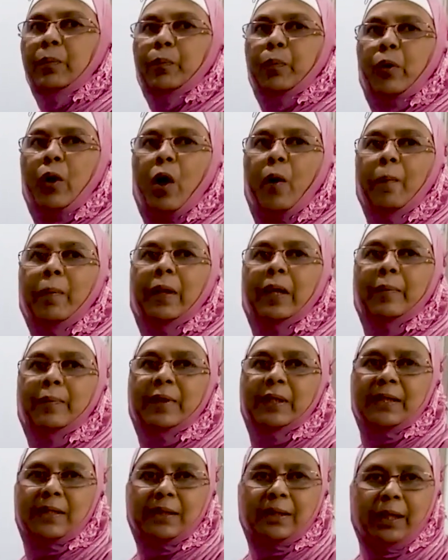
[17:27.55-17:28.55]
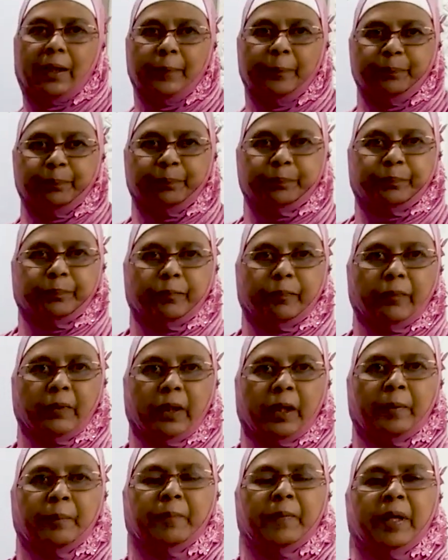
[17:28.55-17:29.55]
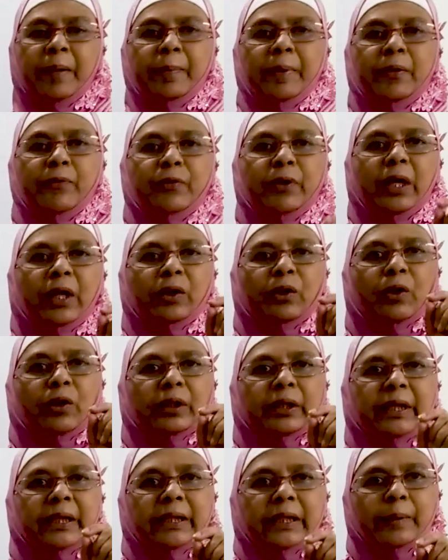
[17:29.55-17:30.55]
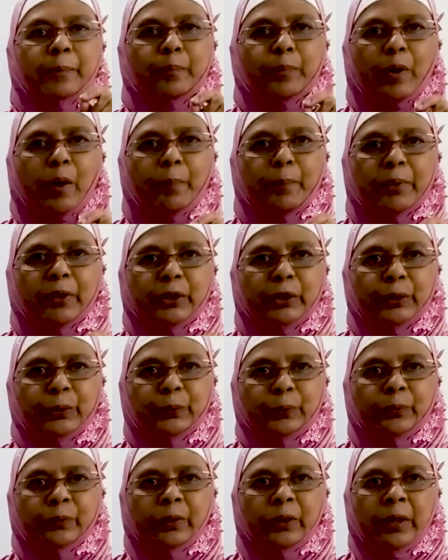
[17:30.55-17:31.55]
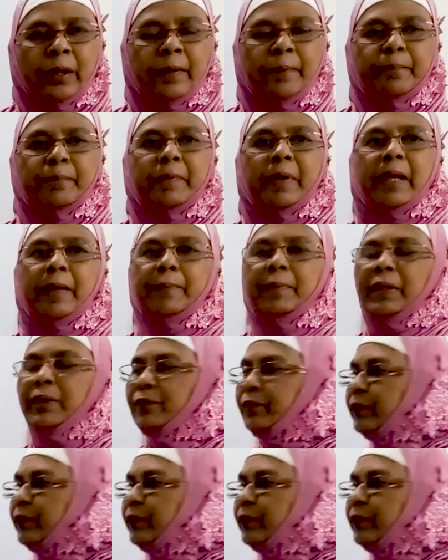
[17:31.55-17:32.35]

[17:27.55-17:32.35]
problem is there. Maybe we are not getting proper cue. Maybe